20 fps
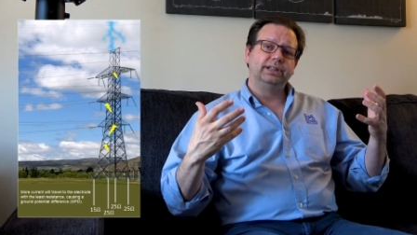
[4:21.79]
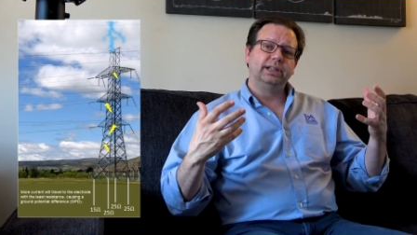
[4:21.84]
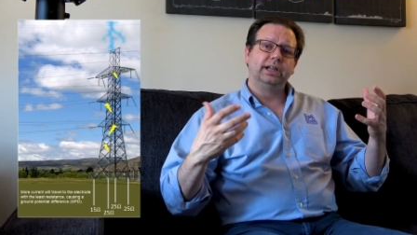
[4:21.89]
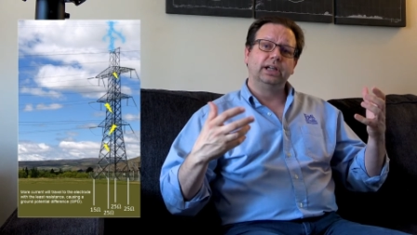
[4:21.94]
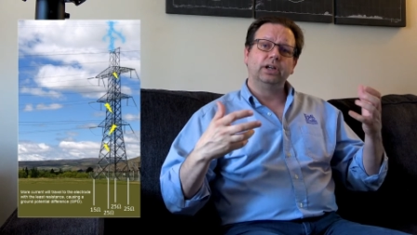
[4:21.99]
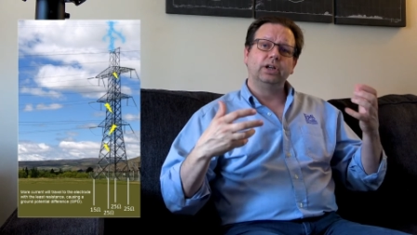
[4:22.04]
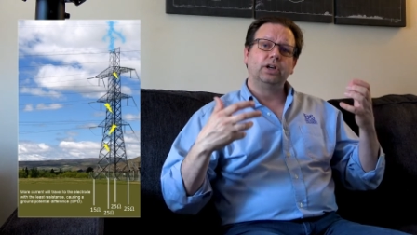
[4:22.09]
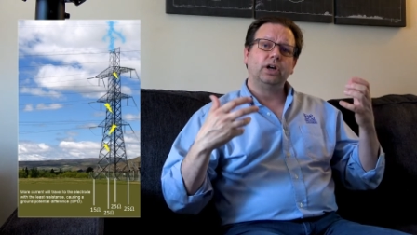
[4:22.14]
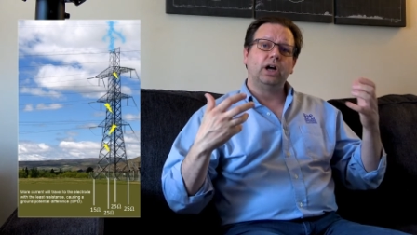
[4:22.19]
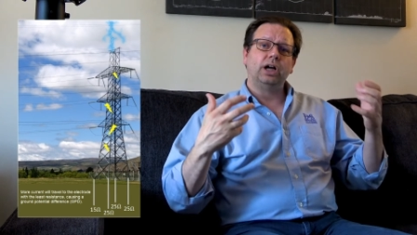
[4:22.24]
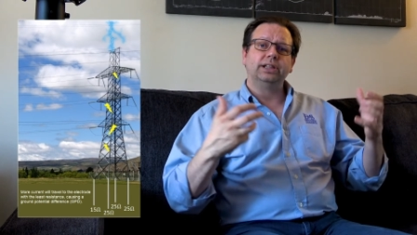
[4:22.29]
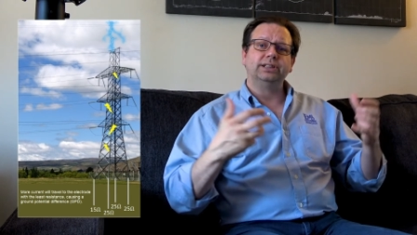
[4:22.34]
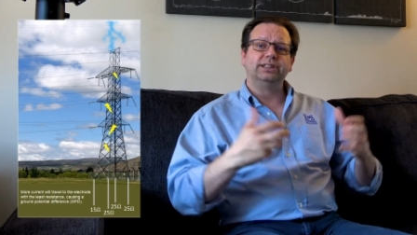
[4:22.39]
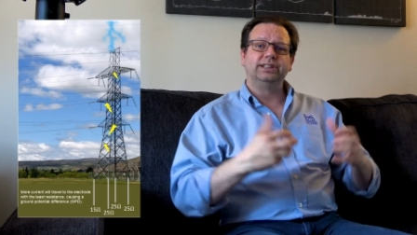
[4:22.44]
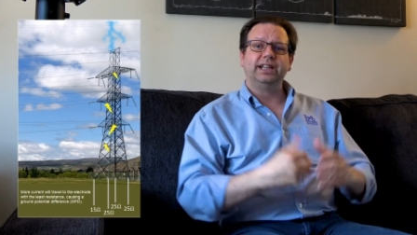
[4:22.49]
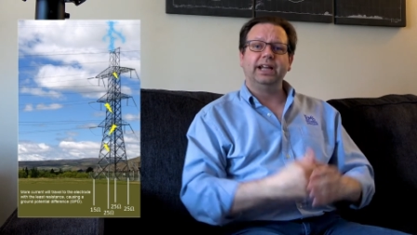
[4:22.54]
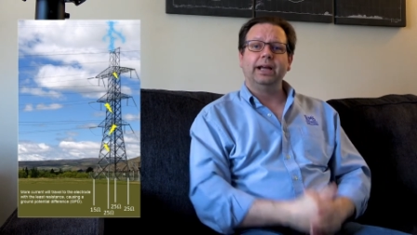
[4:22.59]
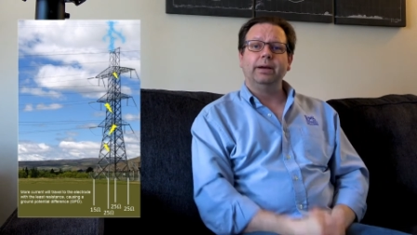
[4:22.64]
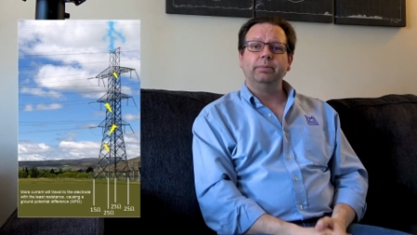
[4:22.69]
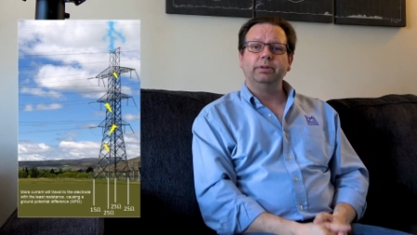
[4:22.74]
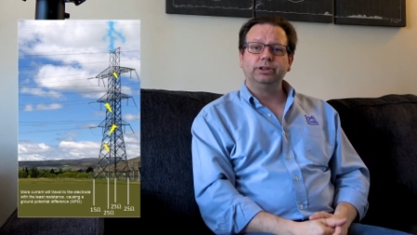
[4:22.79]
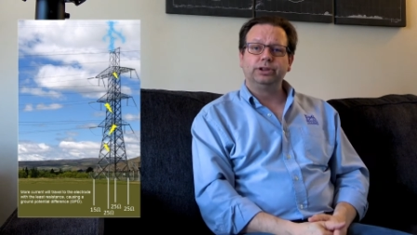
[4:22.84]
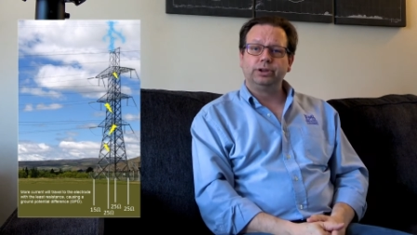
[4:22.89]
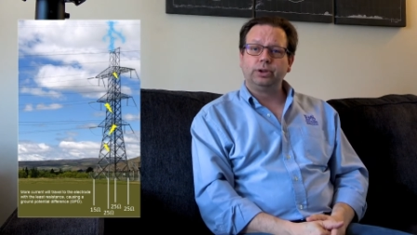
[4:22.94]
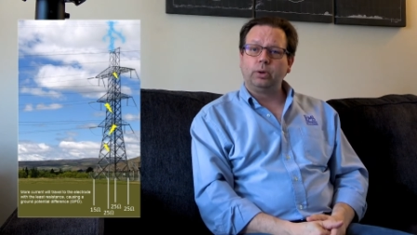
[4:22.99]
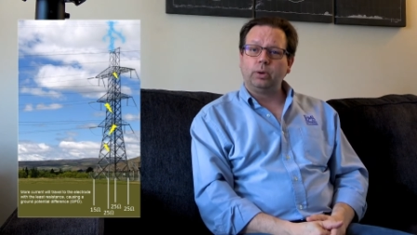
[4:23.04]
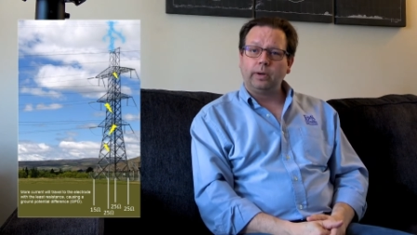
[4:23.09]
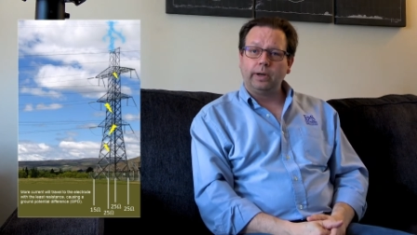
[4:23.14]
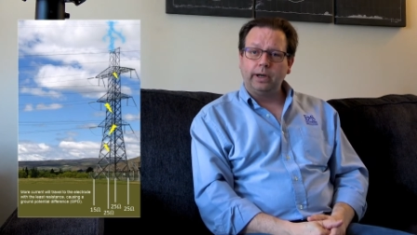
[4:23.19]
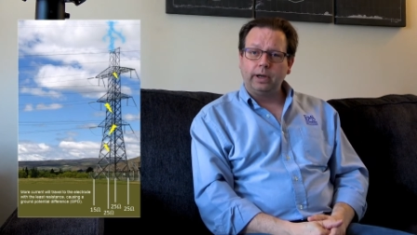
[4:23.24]
that can cause damage
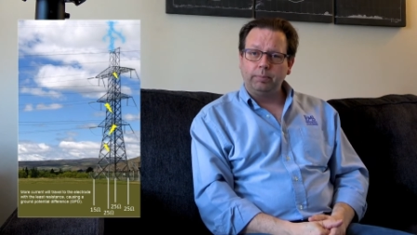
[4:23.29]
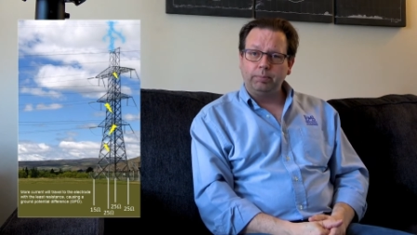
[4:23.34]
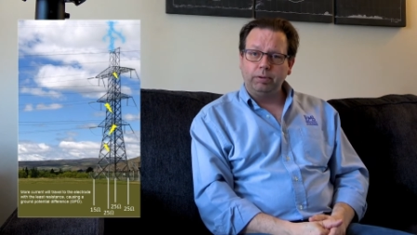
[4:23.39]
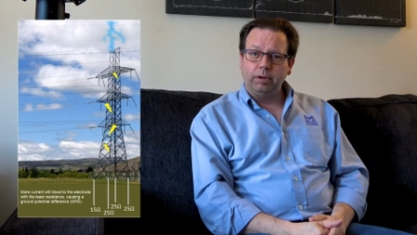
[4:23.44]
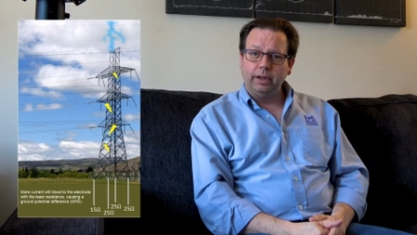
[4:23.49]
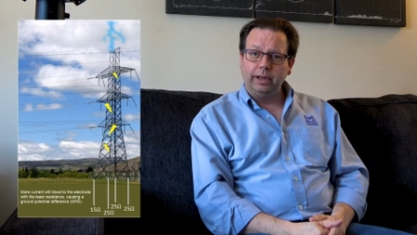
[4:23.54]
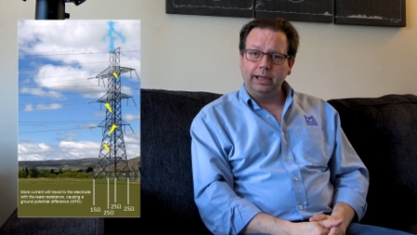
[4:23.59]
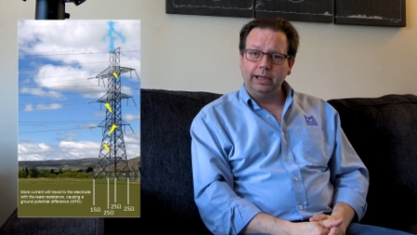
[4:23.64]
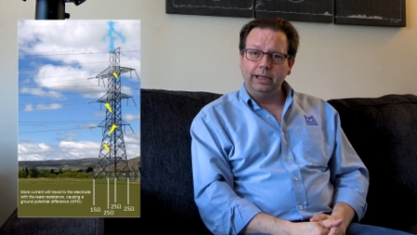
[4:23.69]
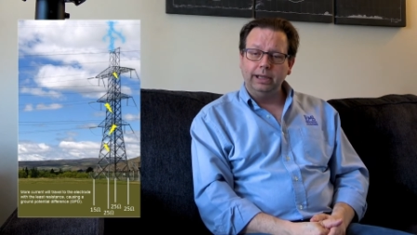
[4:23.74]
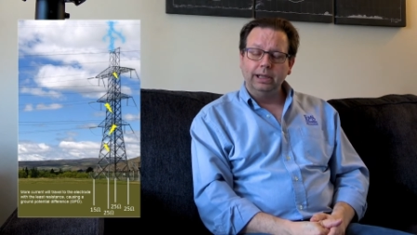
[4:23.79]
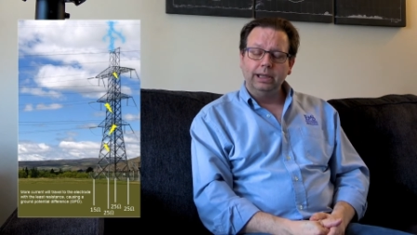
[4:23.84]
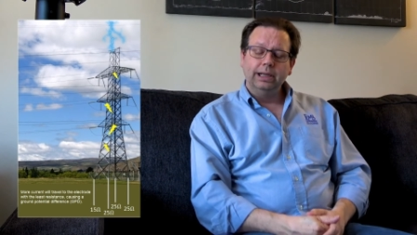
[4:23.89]
to our airplane.